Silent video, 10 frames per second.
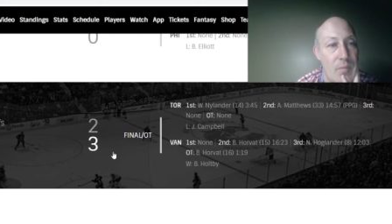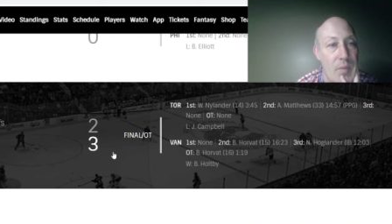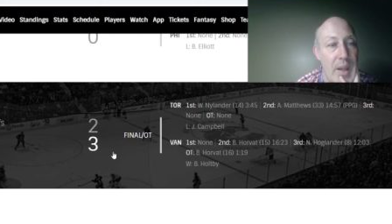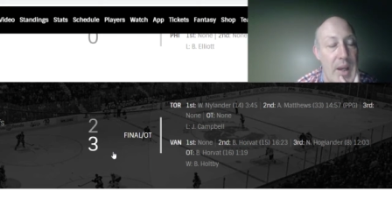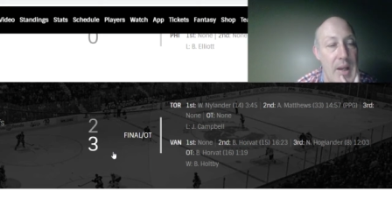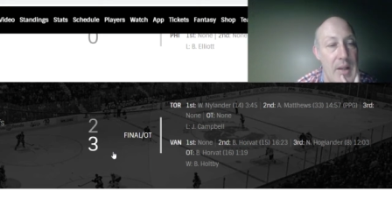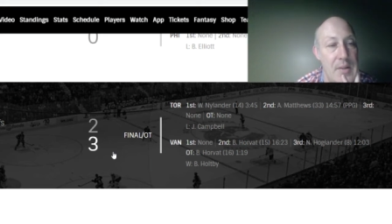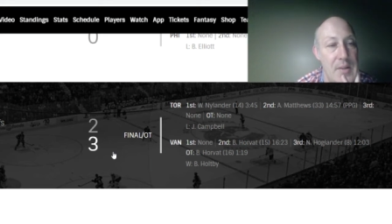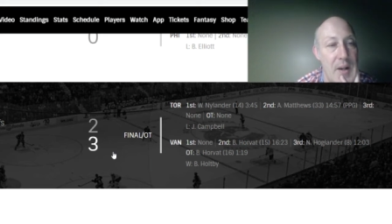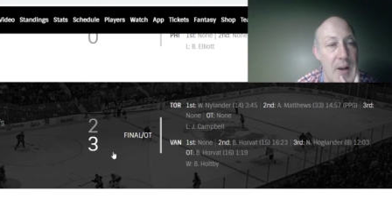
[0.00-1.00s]

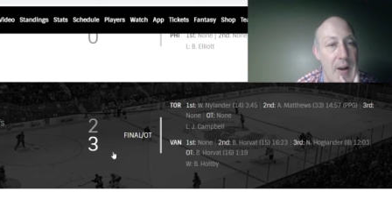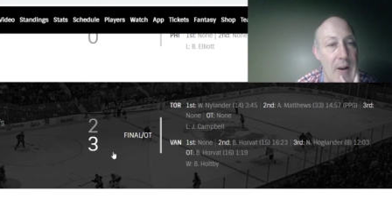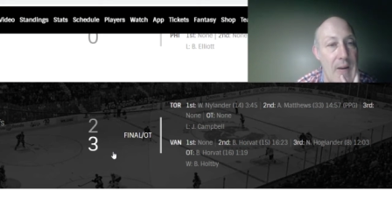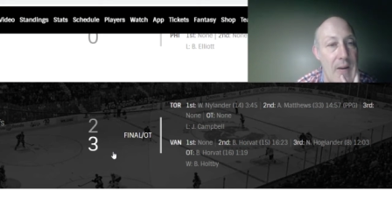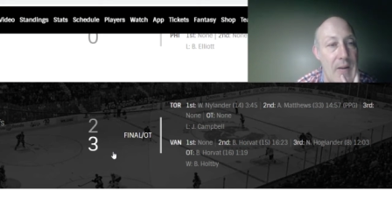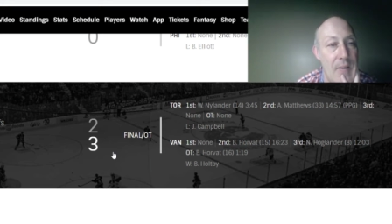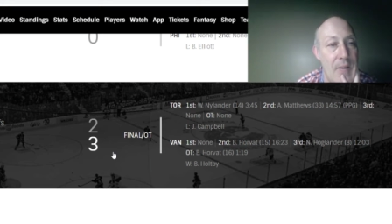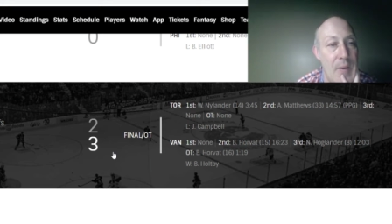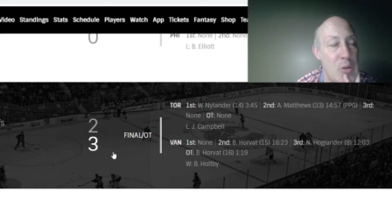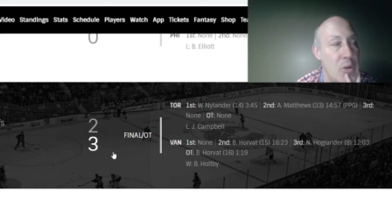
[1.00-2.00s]
And
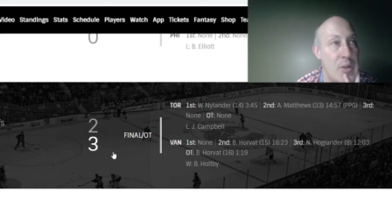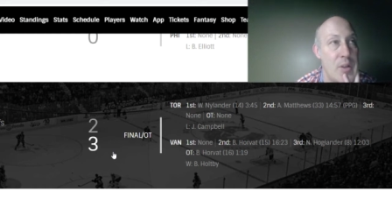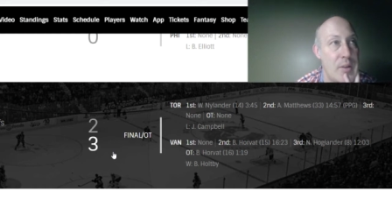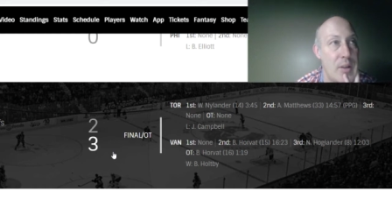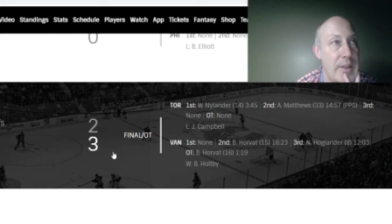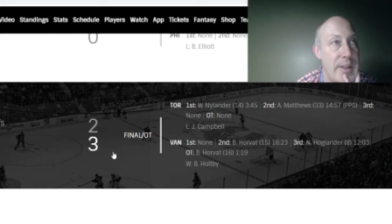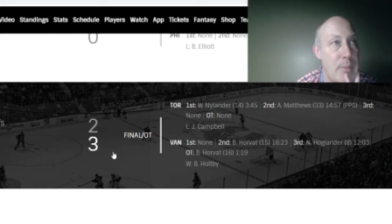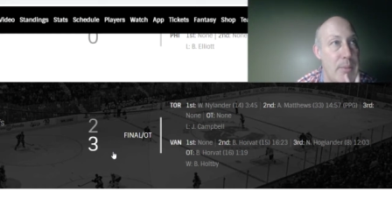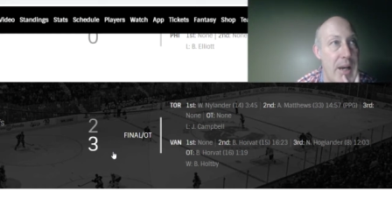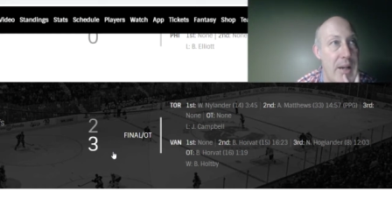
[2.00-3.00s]
I'm sure it took the league
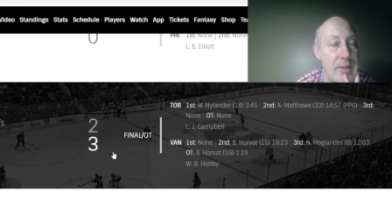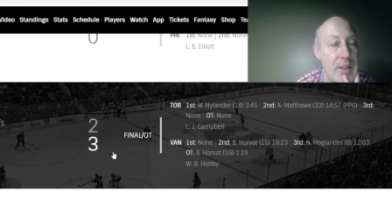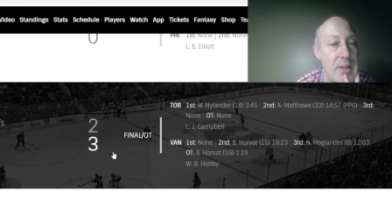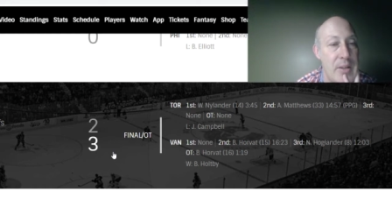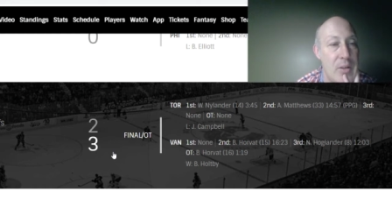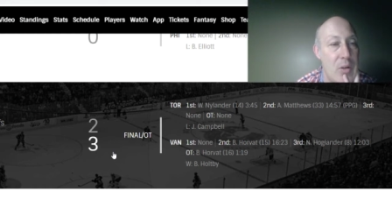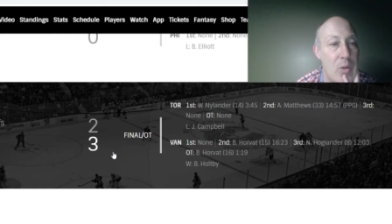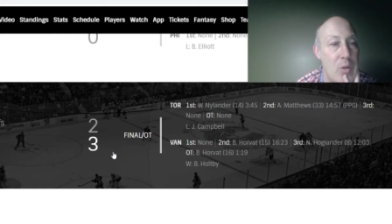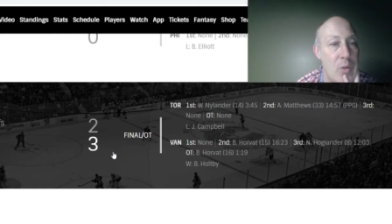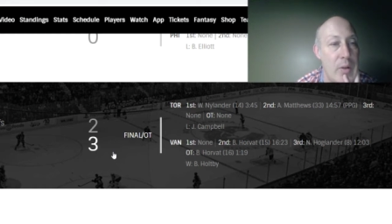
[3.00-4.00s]
aback. They didn't
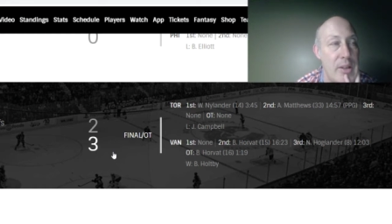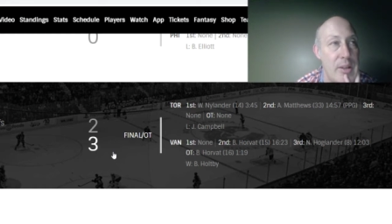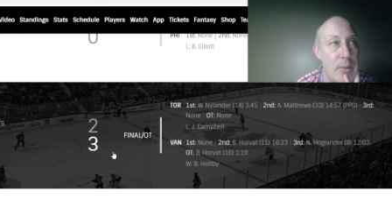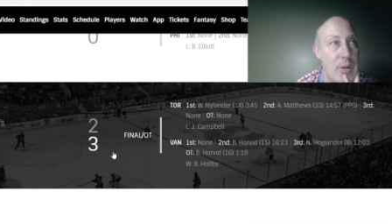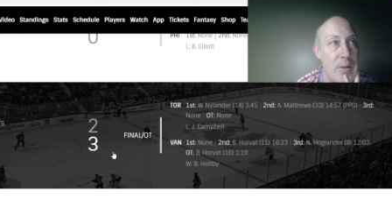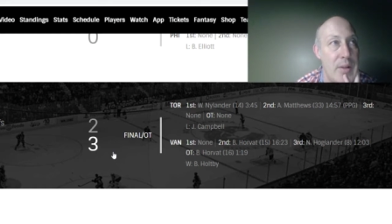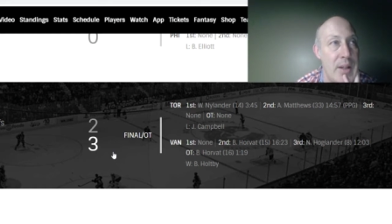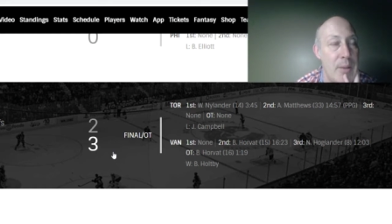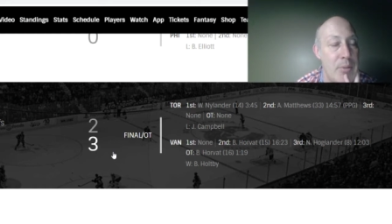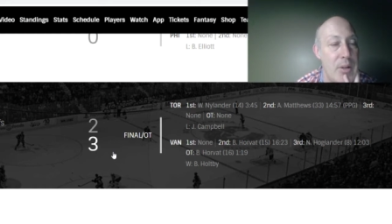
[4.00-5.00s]
go crazy about it. They
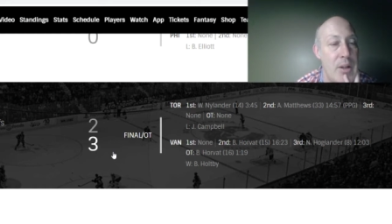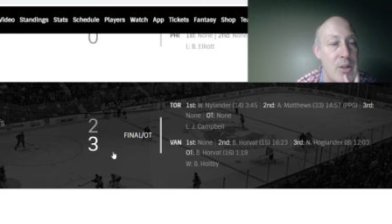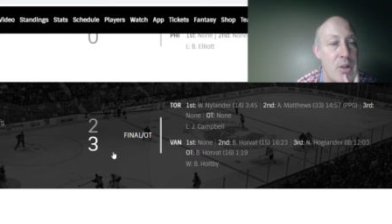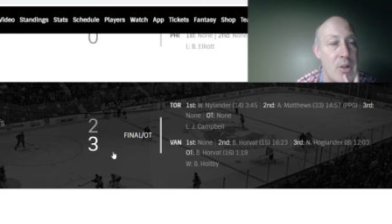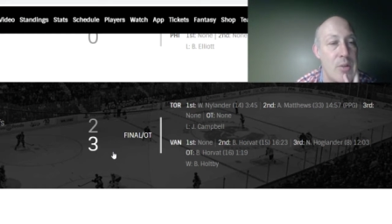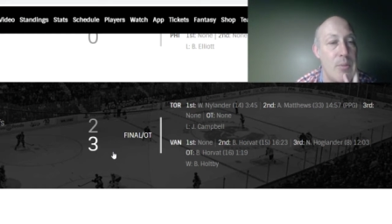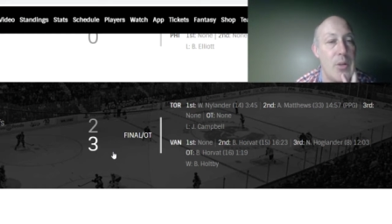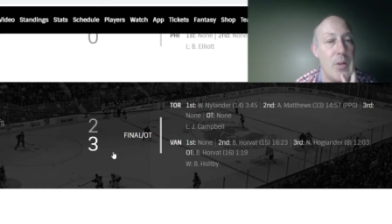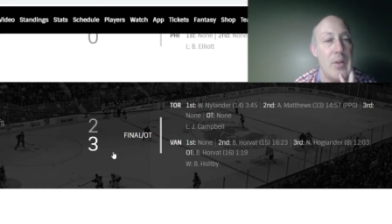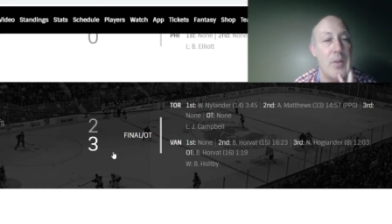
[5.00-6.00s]
kept pretty hush-hush about it.